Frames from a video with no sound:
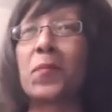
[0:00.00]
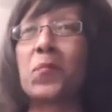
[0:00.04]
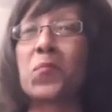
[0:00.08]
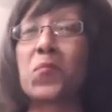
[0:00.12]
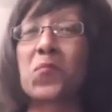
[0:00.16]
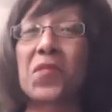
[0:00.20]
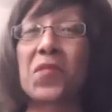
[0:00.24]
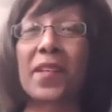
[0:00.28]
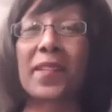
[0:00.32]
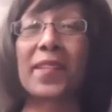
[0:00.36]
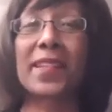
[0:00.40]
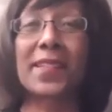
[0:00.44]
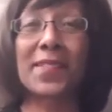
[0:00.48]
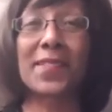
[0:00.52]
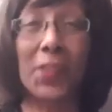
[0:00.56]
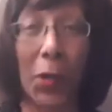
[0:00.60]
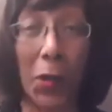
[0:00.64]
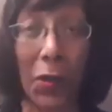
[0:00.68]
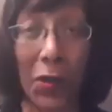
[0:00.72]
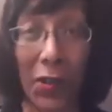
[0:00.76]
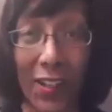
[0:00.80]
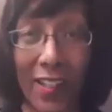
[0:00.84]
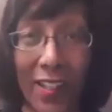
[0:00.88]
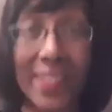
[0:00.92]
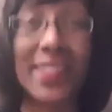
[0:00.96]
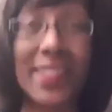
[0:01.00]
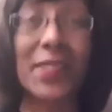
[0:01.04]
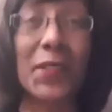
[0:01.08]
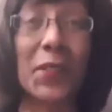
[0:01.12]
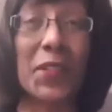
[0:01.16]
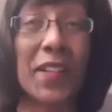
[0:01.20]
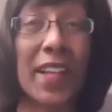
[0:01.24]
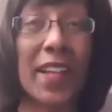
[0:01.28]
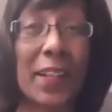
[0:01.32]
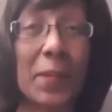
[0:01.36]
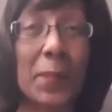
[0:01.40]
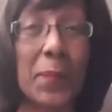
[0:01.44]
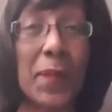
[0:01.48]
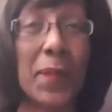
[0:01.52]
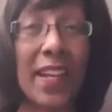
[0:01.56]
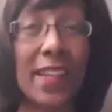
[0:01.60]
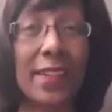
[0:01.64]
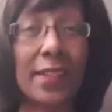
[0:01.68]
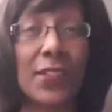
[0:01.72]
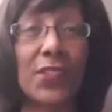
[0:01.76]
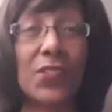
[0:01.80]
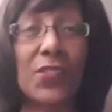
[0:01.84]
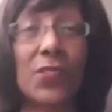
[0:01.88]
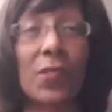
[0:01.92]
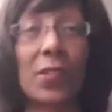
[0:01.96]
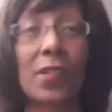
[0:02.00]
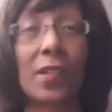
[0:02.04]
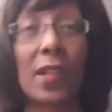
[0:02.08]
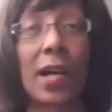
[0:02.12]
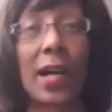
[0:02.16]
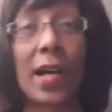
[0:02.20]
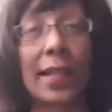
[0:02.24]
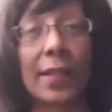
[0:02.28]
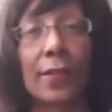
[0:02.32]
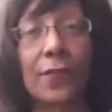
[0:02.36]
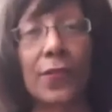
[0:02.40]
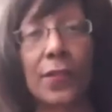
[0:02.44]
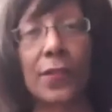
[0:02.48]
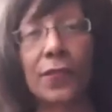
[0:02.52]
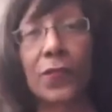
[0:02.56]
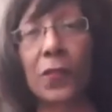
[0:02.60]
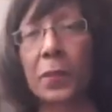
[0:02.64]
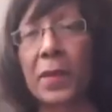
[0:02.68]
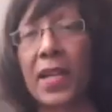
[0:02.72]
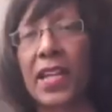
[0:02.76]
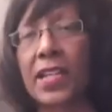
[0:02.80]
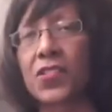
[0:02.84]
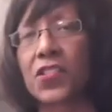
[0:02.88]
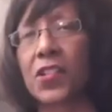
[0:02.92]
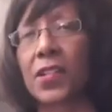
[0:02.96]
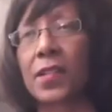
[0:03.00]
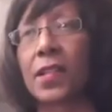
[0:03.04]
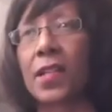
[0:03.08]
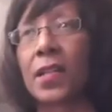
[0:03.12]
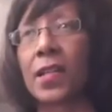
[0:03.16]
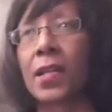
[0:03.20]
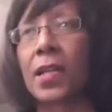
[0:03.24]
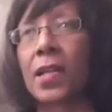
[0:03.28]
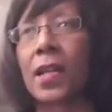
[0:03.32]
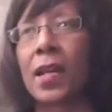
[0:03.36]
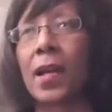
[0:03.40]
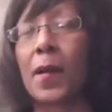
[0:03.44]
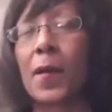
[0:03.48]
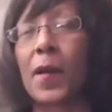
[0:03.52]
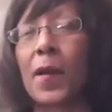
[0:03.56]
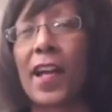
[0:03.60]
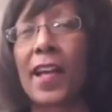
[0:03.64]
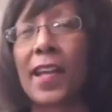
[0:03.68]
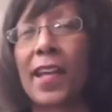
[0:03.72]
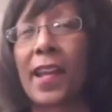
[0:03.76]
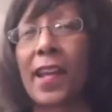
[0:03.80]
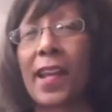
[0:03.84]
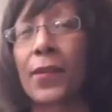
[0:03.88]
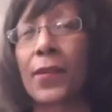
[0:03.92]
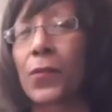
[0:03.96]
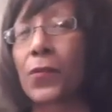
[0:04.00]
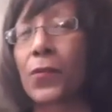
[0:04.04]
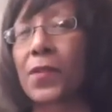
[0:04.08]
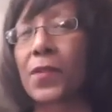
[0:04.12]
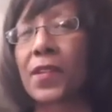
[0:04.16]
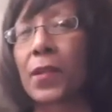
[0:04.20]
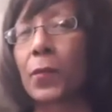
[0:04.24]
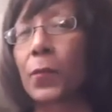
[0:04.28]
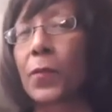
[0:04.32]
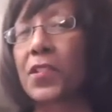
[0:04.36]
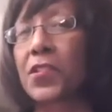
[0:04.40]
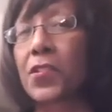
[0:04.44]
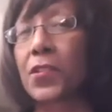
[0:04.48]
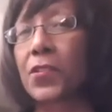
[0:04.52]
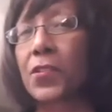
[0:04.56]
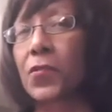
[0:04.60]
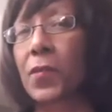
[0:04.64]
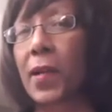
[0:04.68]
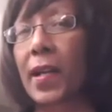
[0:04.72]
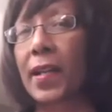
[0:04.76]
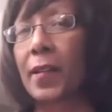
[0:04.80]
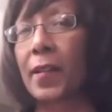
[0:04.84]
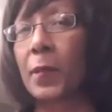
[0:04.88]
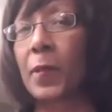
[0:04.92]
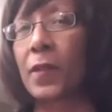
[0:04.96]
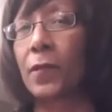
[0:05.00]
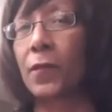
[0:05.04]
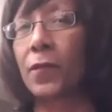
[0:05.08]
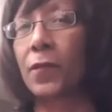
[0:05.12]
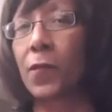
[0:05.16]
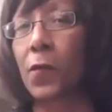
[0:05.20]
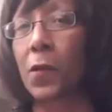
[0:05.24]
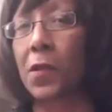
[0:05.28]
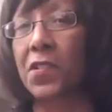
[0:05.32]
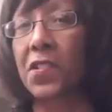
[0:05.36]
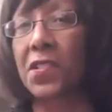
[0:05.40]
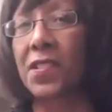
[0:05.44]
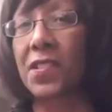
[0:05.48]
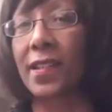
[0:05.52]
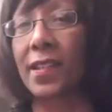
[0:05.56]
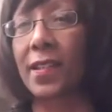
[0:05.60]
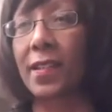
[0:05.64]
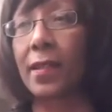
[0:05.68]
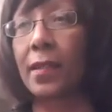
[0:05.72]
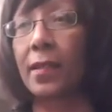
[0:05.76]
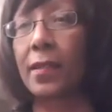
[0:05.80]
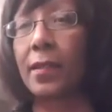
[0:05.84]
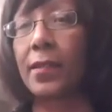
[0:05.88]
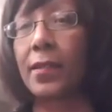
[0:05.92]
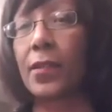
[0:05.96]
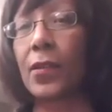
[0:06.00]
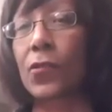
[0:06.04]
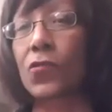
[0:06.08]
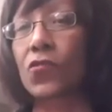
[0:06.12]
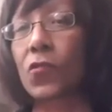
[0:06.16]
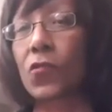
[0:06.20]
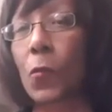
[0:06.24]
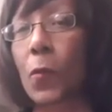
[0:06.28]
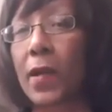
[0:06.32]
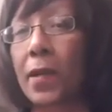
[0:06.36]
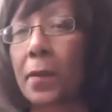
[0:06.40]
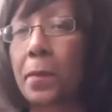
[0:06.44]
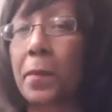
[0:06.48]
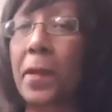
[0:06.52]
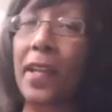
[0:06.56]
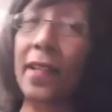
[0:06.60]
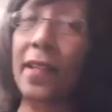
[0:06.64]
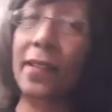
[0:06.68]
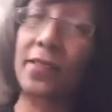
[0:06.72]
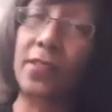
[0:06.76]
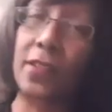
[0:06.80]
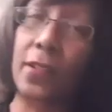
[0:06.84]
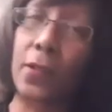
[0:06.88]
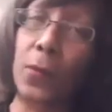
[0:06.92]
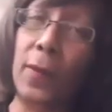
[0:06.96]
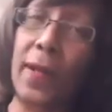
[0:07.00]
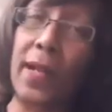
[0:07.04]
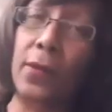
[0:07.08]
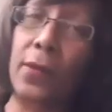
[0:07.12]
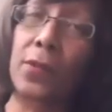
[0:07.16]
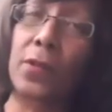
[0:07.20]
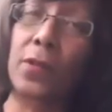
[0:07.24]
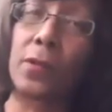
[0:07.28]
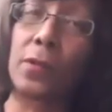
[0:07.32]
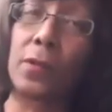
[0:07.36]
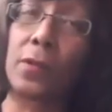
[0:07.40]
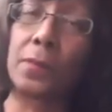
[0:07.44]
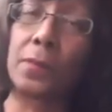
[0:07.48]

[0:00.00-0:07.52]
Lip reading: It's hard to learn how to paint. There's a lot of information. And I don't think we should try to be forcing, you know, square pegs in a round hole.